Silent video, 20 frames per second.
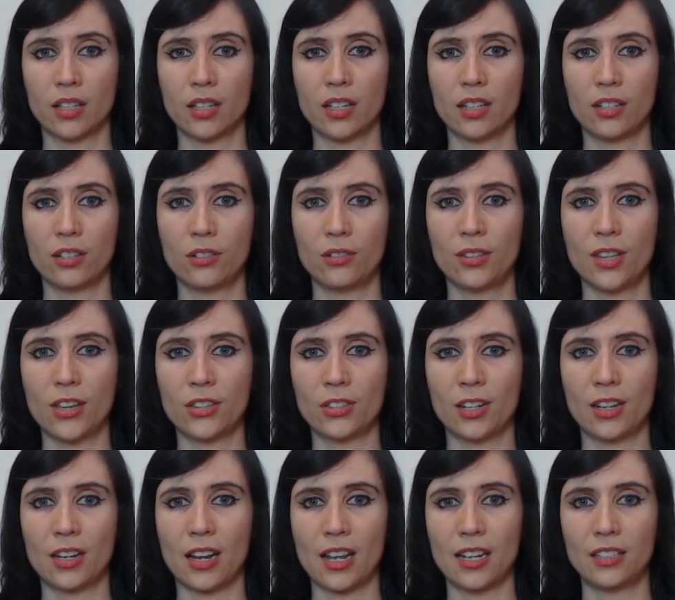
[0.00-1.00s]
In
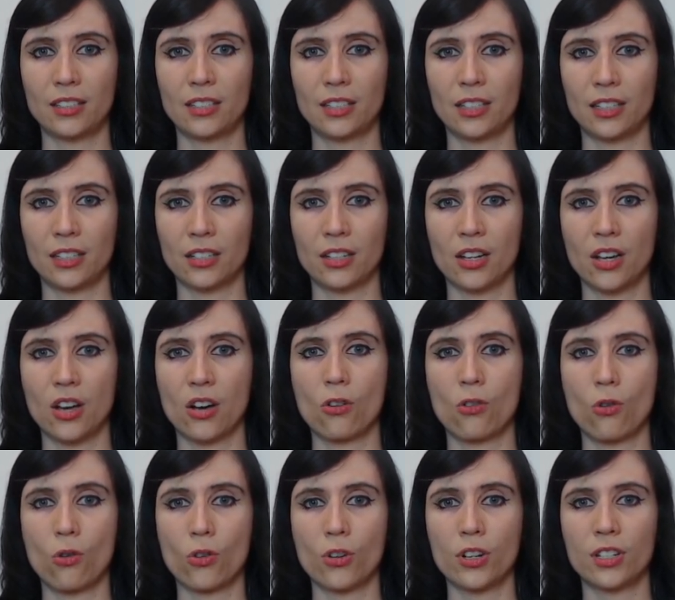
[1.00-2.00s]
2018,
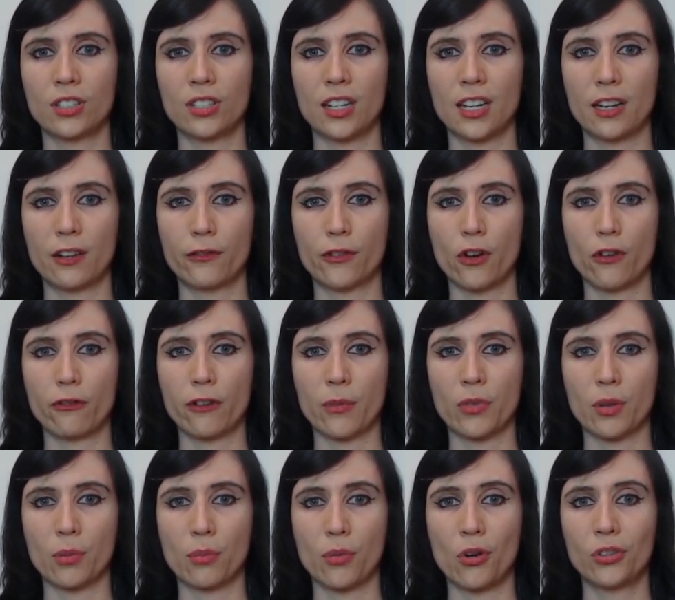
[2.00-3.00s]
according to info from
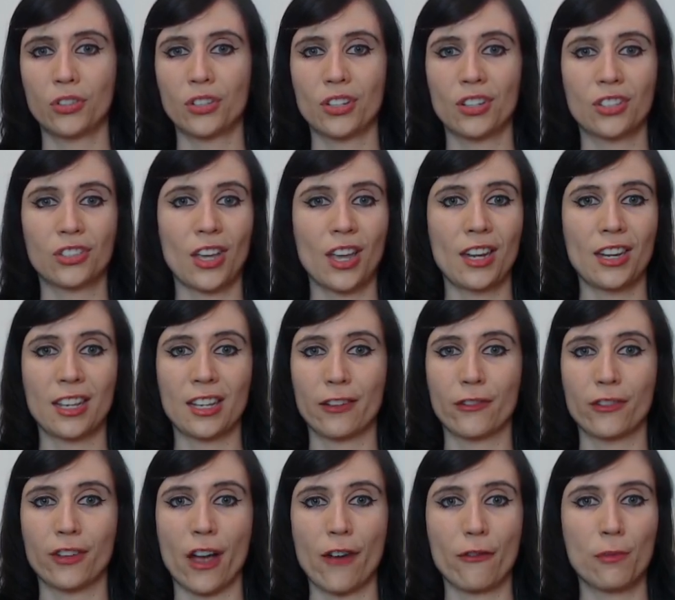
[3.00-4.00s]
the most exciting
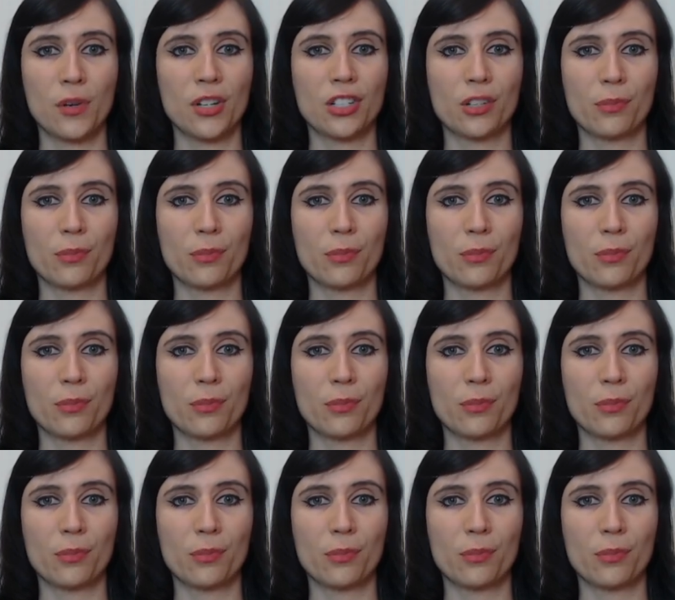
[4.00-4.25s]
of government